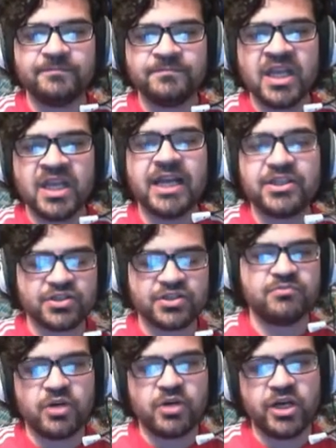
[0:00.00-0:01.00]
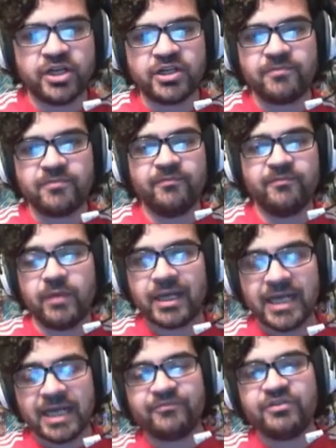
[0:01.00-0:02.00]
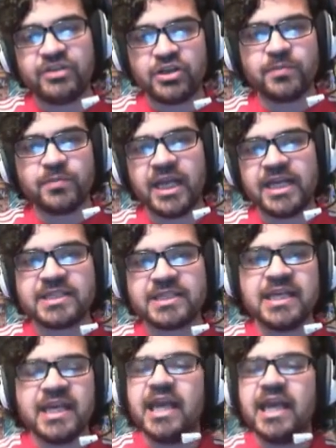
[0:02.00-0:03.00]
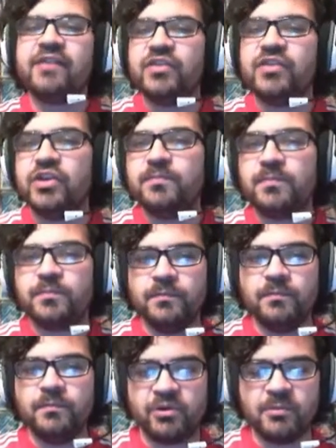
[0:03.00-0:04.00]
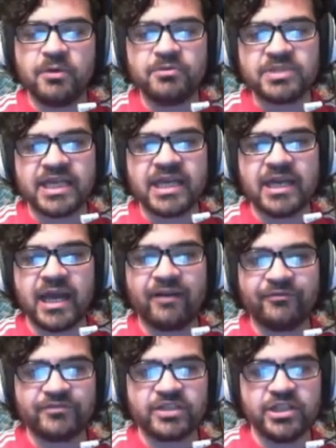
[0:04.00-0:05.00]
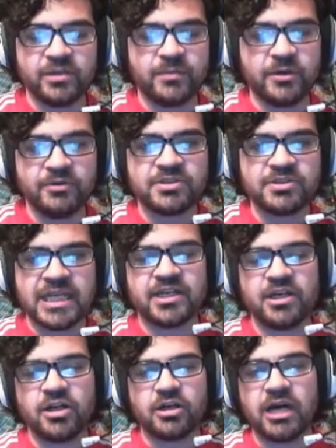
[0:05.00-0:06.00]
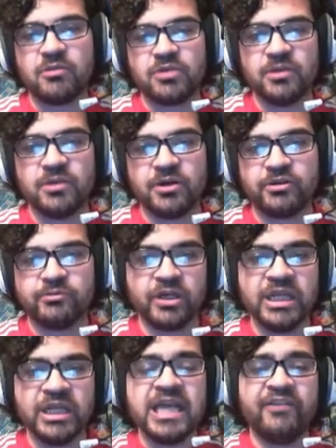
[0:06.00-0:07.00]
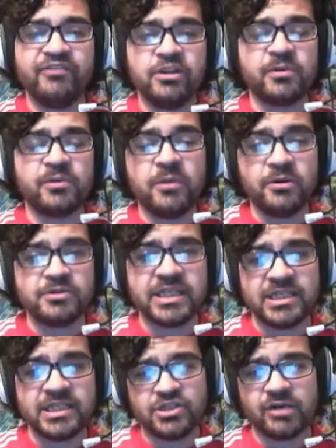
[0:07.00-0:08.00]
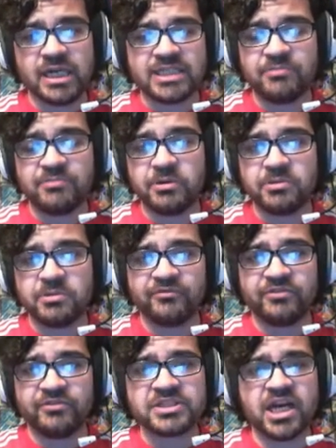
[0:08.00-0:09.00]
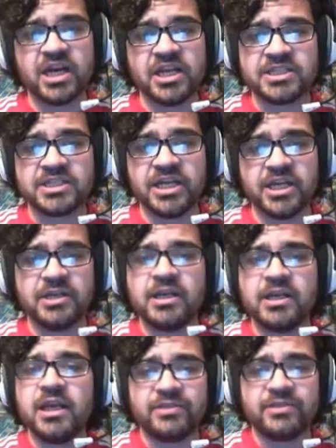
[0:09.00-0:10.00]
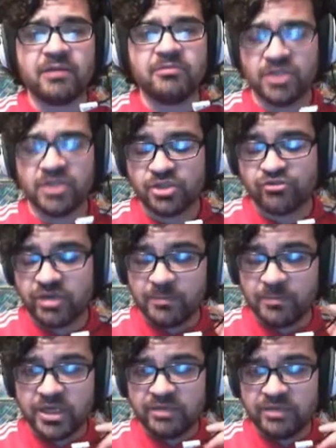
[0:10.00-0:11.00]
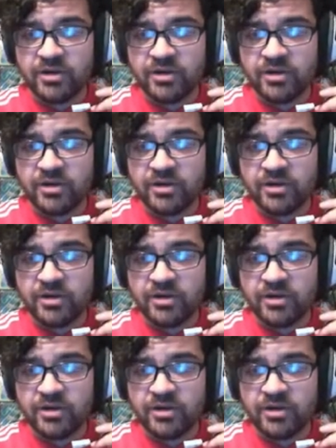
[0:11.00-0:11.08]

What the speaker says: It doesn't work, again, for new players. If you promote it after your opponent's taken a knockout on one of your Pokemon, if you promote it to your active Pokemon for the start of your turn, that will not trigger Burning Road.